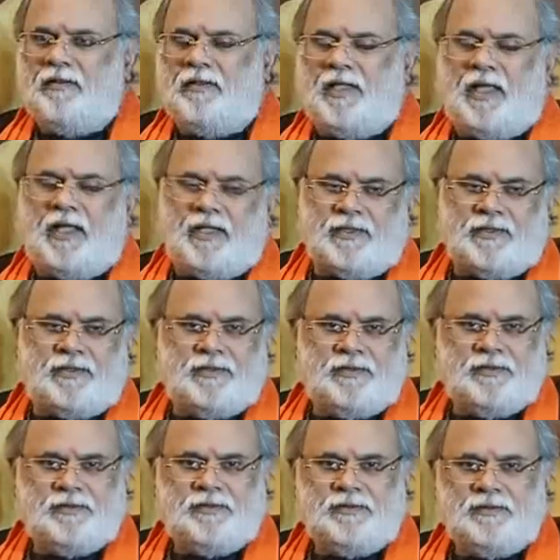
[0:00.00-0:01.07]
Narad
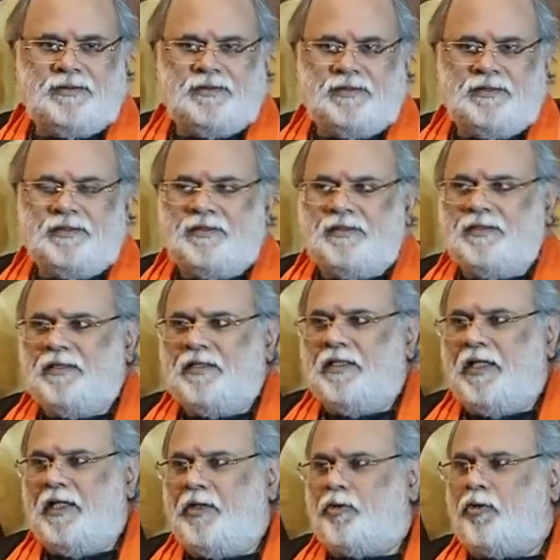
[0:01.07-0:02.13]

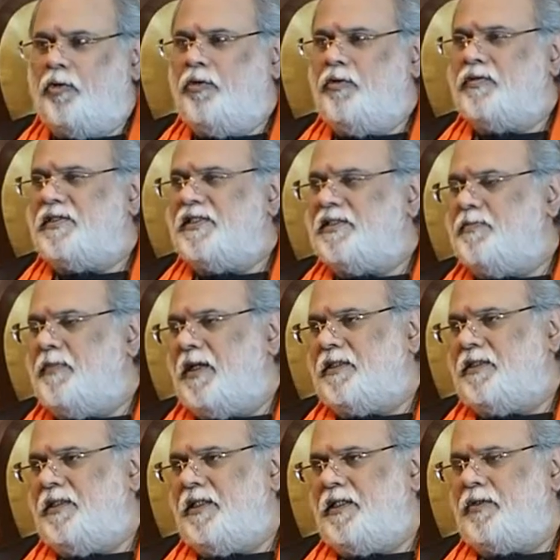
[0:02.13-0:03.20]
introduces
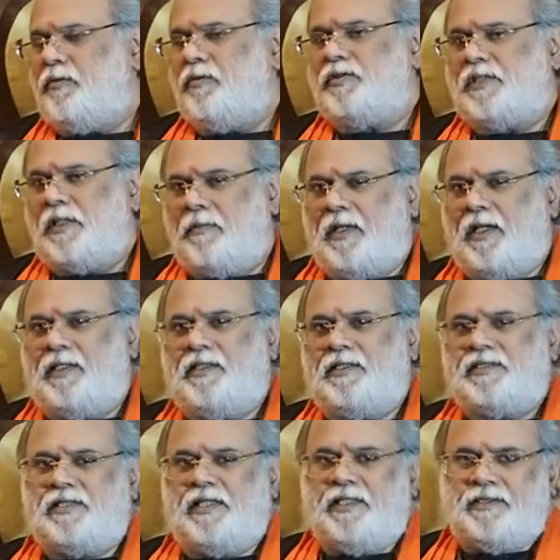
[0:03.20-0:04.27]
Bhakti to some
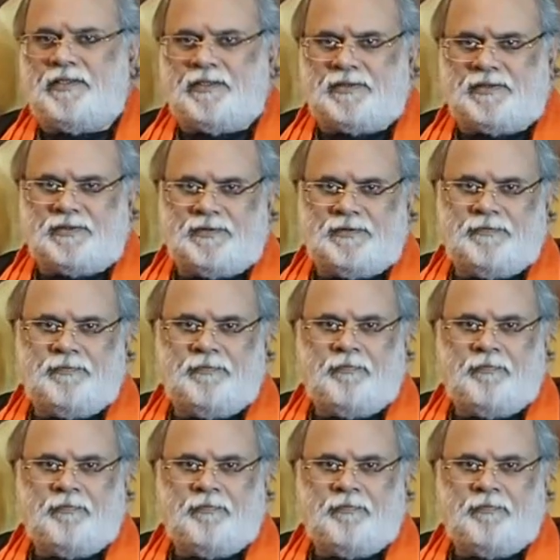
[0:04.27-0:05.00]
other sages.